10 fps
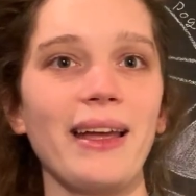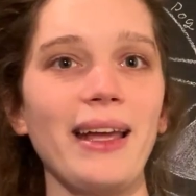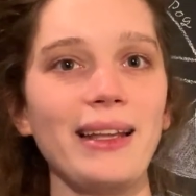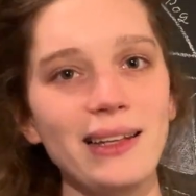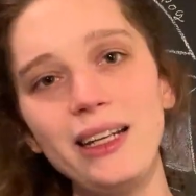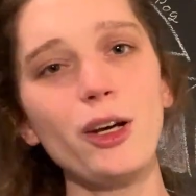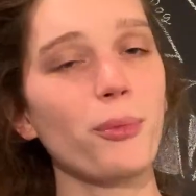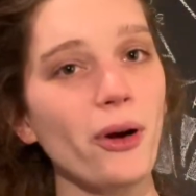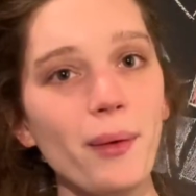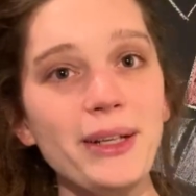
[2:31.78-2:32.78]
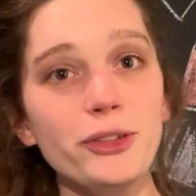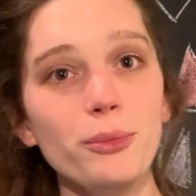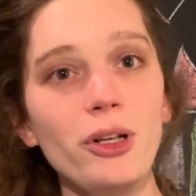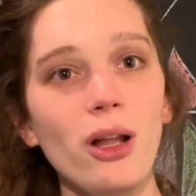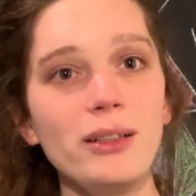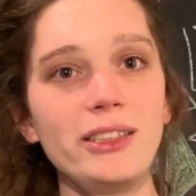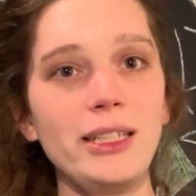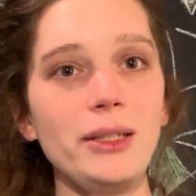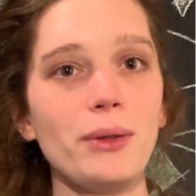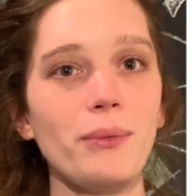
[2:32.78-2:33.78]
In linear programming
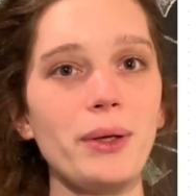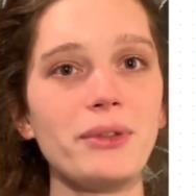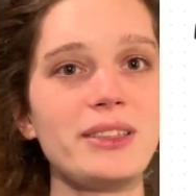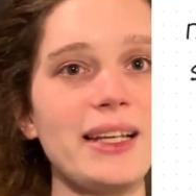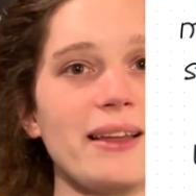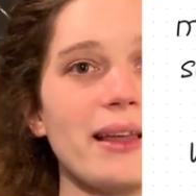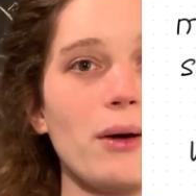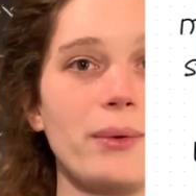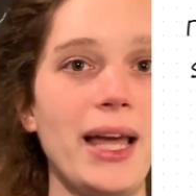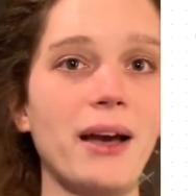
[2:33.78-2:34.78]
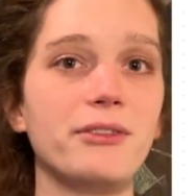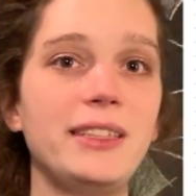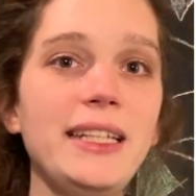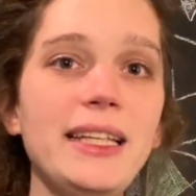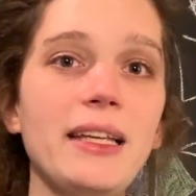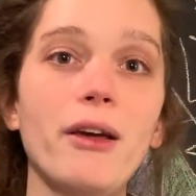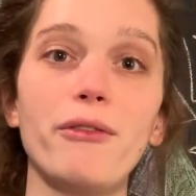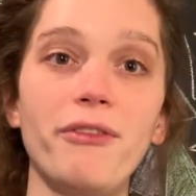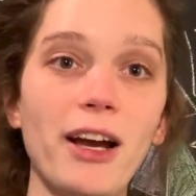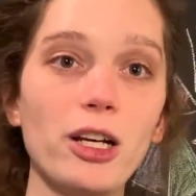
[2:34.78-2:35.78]
terminology, we would say that we have D
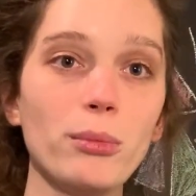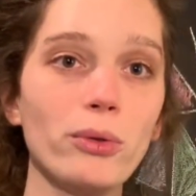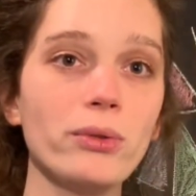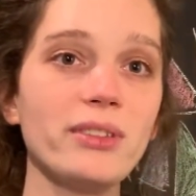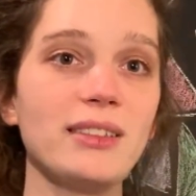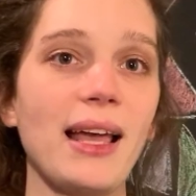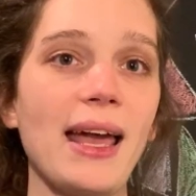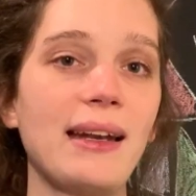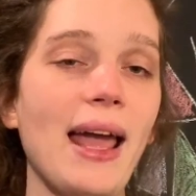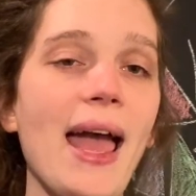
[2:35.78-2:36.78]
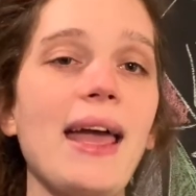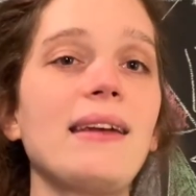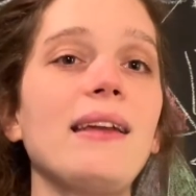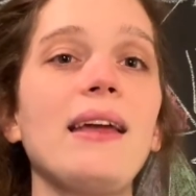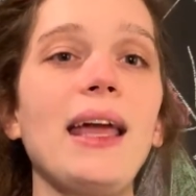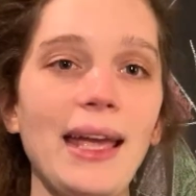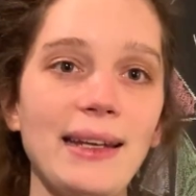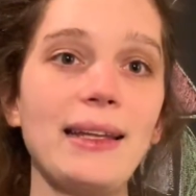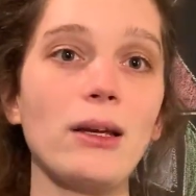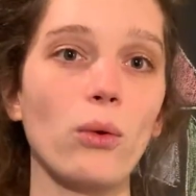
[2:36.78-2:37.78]
variables and N
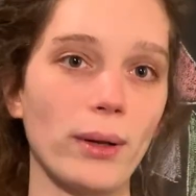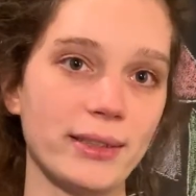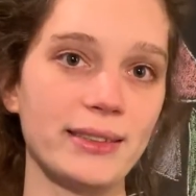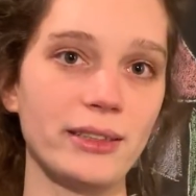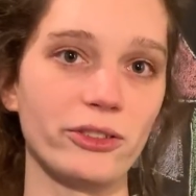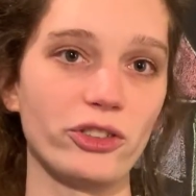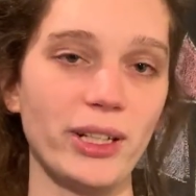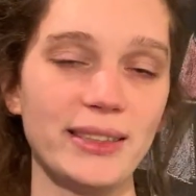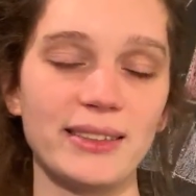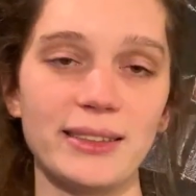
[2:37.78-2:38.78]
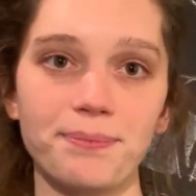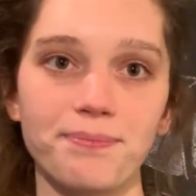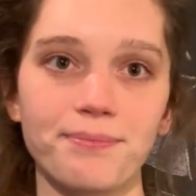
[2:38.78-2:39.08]
inequality constraints.